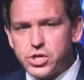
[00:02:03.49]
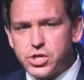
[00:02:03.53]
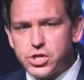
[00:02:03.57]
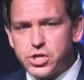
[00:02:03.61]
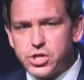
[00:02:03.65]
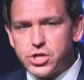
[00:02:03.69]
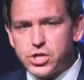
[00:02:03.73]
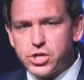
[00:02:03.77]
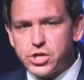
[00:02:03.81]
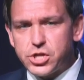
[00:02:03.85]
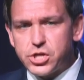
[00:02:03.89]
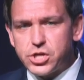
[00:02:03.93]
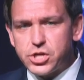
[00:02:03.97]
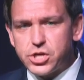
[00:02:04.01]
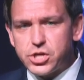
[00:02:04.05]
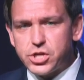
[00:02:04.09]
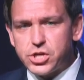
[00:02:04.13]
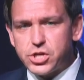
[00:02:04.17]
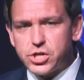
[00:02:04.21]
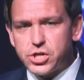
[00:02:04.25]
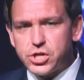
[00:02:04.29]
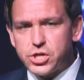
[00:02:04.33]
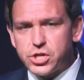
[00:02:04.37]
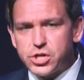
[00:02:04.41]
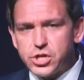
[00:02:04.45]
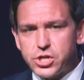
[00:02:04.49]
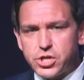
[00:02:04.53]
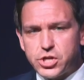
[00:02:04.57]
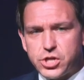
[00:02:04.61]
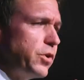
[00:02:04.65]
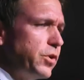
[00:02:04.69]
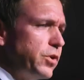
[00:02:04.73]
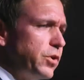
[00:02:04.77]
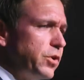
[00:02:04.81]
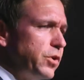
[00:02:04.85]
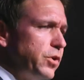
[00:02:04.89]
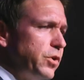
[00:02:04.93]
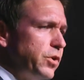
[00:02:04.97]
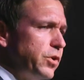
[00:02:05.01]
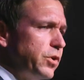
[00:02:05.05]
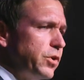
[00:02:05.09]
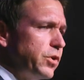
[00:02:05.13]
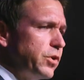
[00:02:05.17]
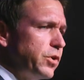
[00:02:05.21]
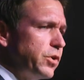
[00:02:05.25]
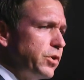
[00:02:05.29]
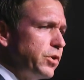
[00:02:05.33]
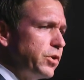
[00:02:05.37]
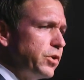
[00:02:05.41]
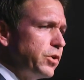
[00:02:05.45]

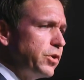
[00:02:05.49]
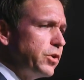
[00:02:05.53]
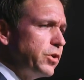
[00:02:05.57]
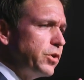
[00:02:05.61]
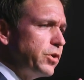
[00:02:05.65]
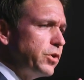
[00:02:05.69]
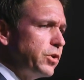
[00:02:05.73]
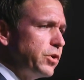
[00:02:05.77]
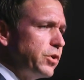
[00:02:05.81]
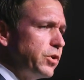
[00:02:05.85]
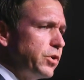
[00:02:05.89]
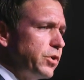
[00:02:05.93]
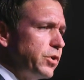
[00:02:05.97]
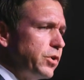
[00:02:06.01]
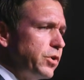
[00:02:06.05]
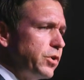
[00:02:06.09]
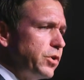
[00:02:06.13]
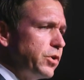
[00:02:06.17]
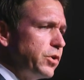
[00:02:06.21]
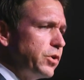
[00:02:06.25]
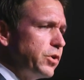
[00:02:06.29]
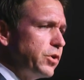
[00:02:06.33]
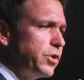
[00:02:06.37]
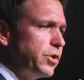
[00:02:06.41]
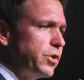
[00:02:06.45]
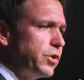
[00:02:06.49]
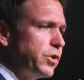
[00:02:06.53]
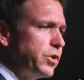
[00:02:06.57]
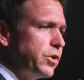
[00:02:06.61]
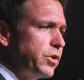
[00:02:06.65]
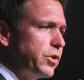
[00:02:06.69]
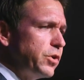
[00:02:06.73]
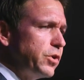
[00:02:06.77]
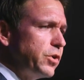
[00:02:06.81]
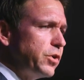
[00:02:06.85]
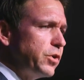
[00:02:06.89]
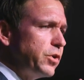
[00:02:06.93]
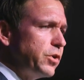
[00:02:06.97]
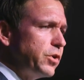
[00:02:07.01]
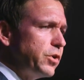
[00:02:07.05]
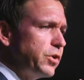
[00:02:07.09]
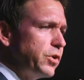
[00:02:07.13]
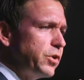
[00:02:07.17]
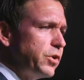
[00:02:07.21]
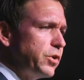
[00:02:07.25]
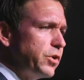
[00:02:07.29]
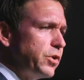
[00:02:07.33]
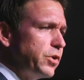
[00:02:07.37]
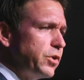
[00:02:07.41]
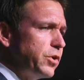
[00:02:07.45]
(not speaking)